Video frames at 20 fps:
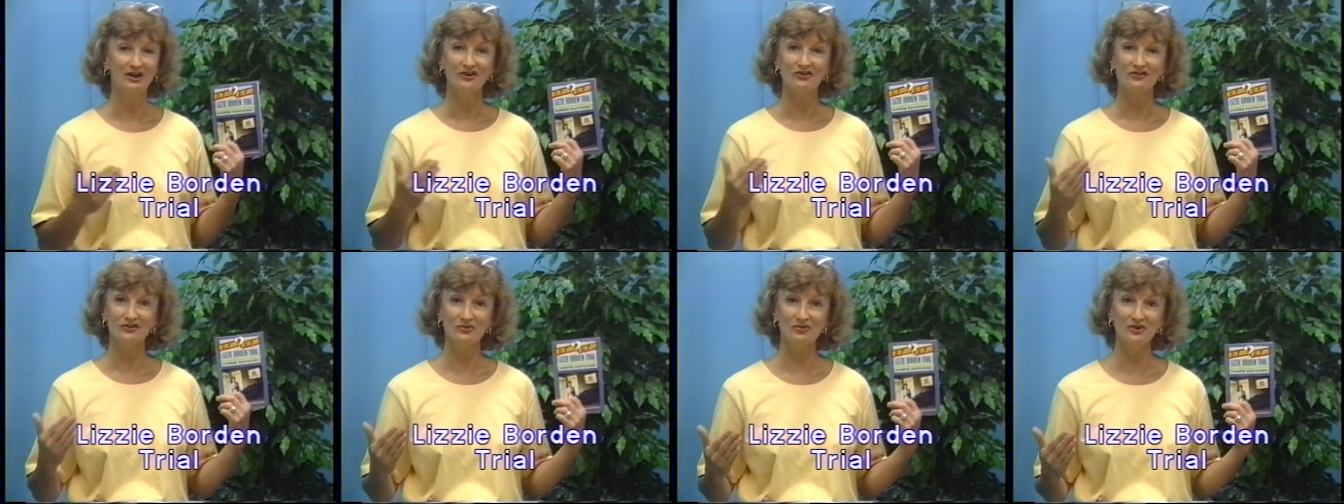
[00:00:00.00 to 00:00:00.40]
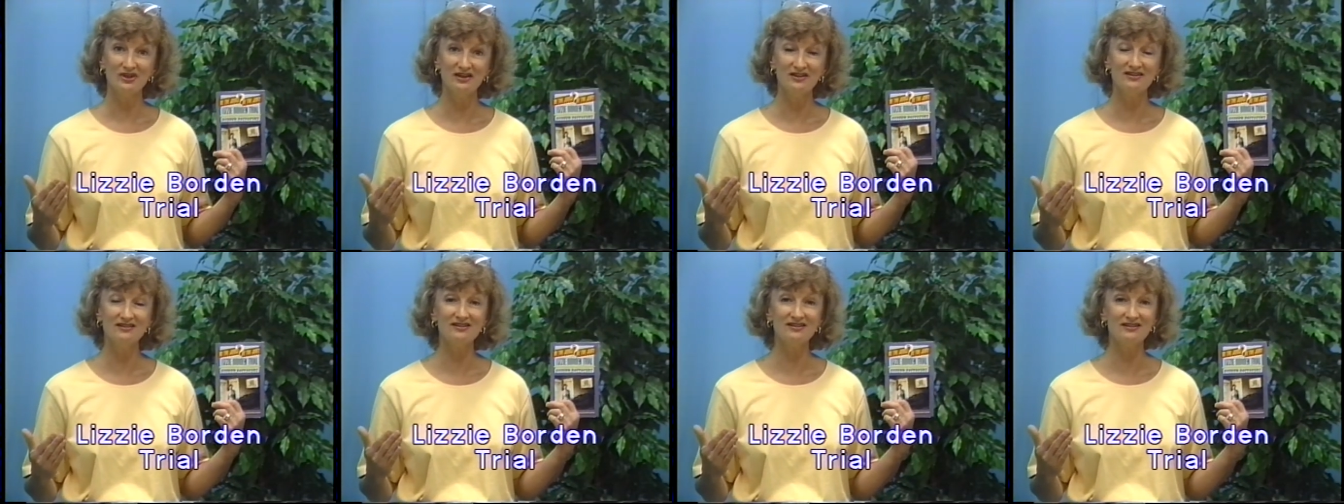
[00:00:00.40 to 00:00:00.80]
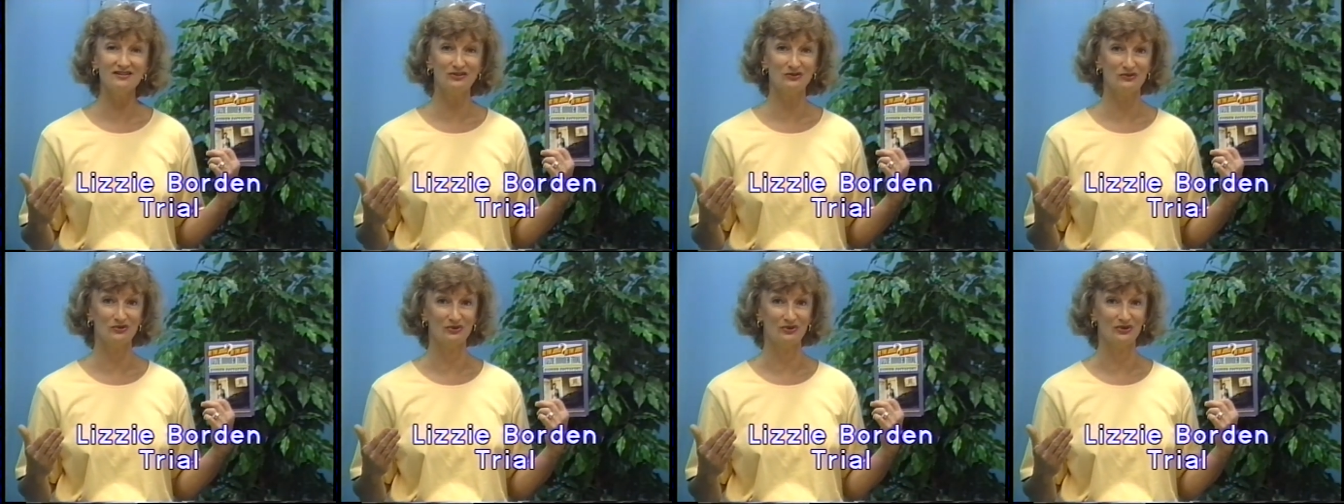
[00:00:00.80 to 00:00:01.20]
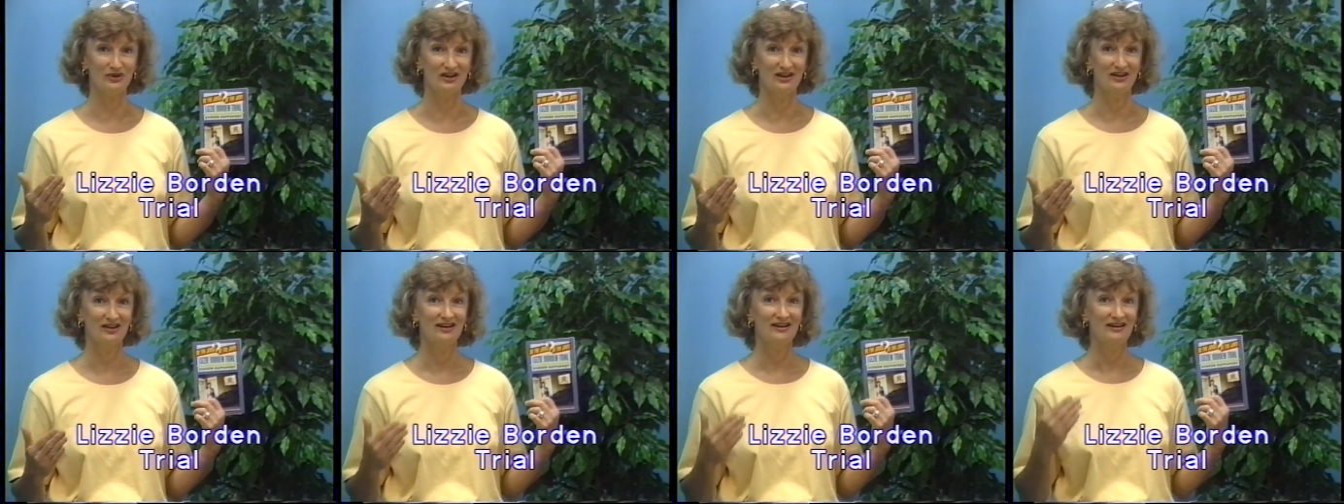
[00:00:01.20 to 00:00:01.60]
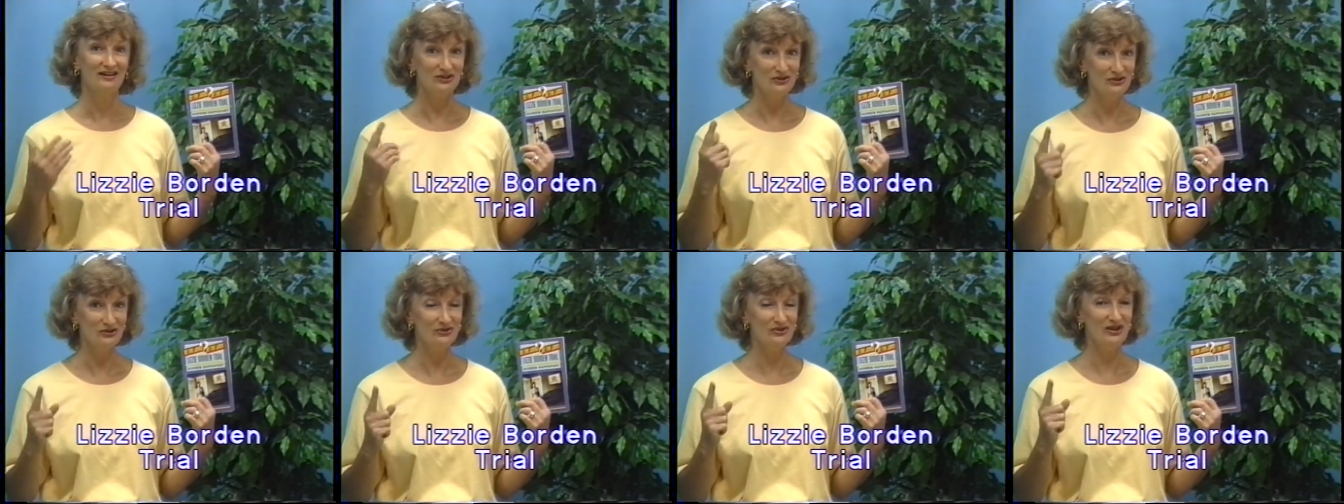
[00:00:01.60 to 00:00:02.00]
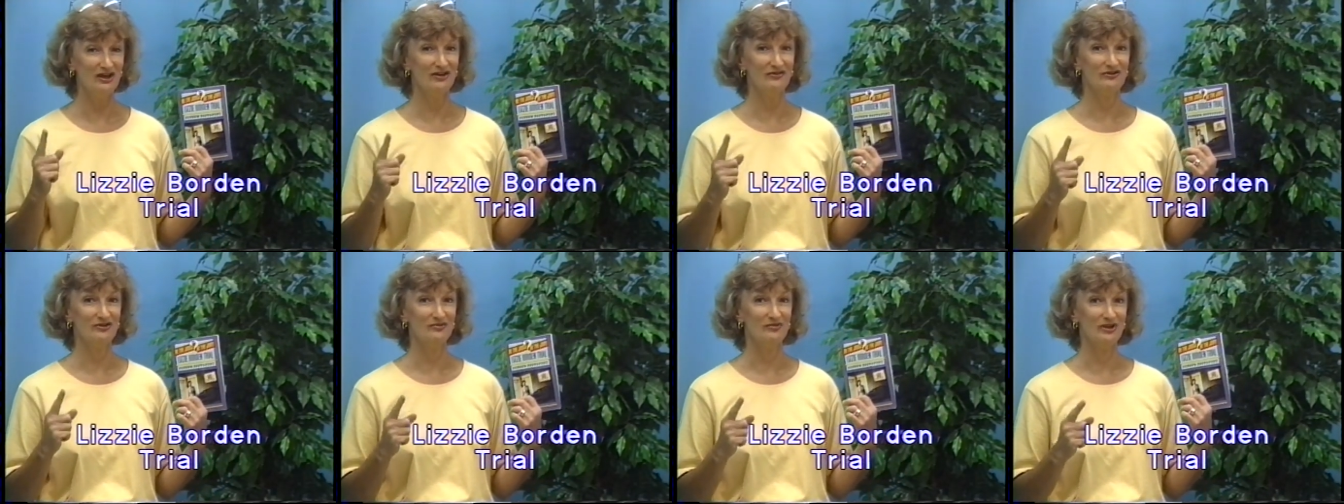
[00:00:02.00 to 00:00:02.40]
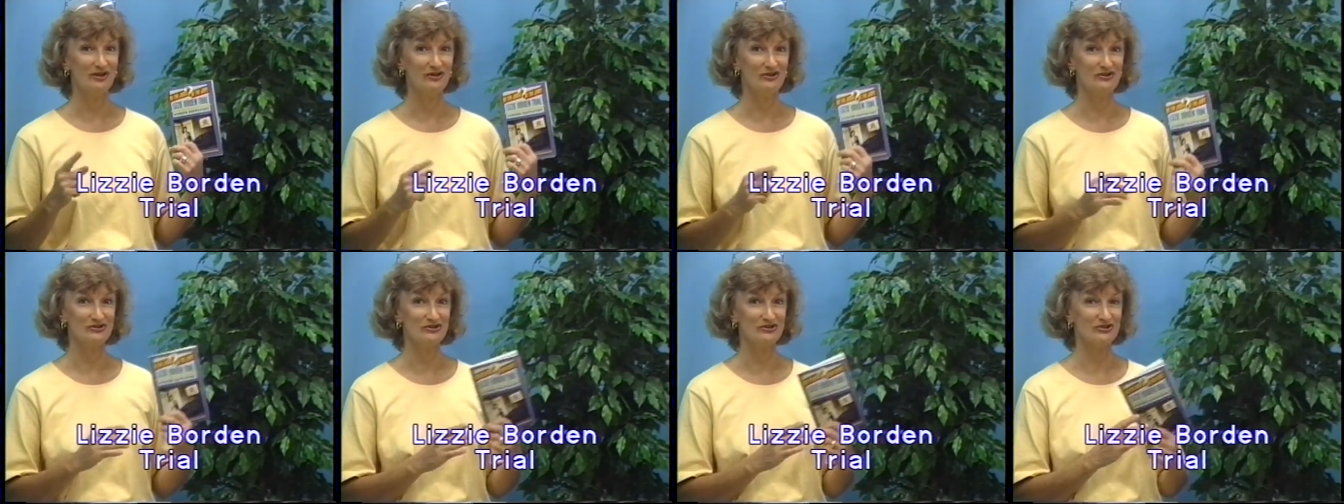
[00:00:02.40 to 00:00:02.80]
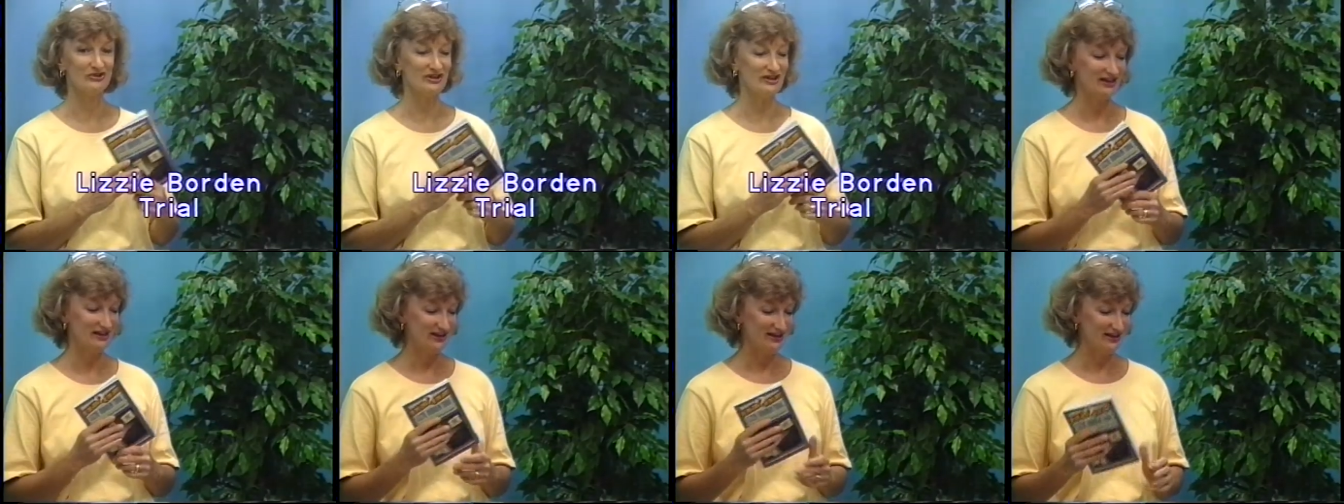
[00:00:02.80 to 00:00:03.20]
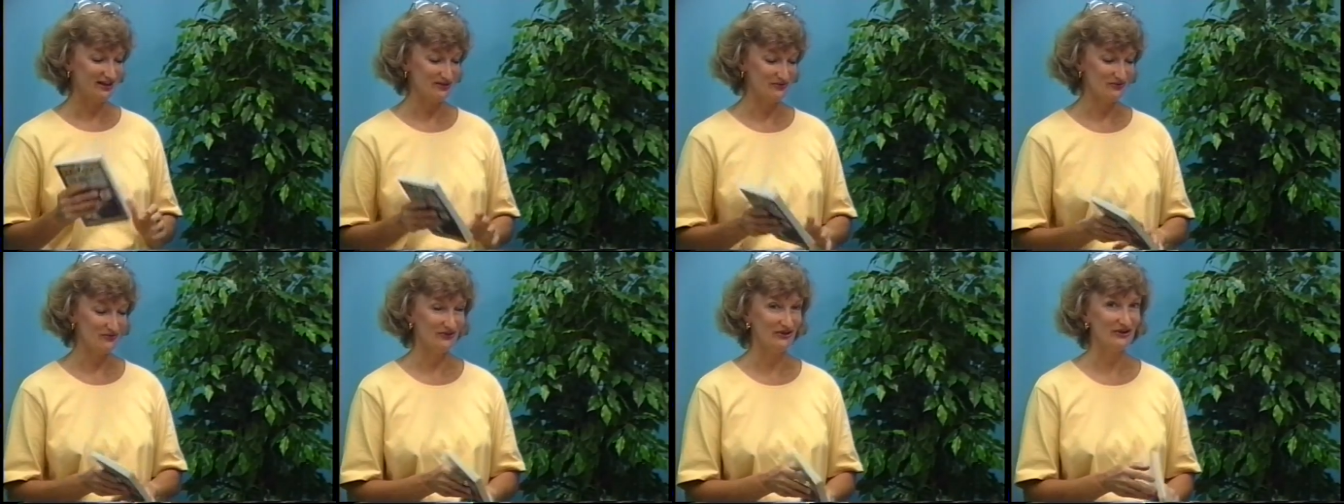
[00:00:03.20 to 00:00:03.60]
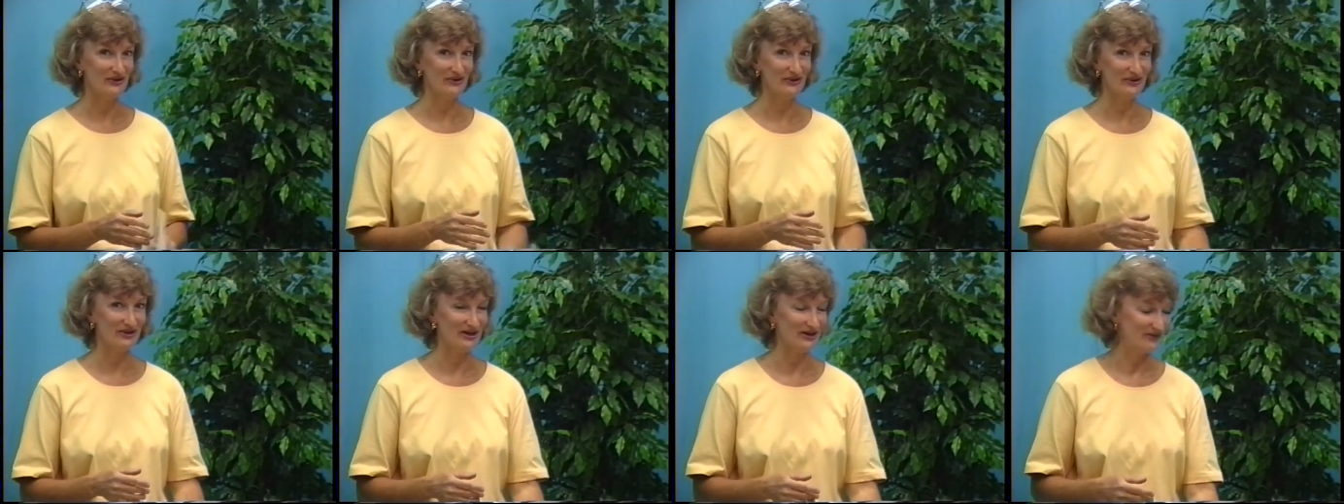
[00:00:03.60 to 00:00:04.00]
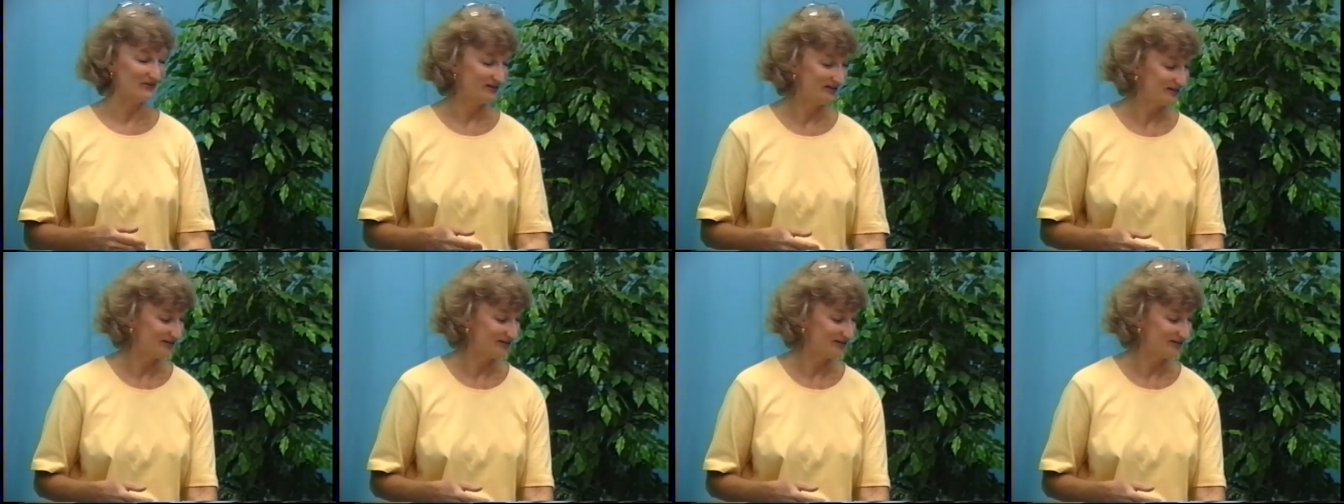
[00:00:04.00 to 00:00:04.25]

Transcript: So what is the story? You have to be the jury and figure it out.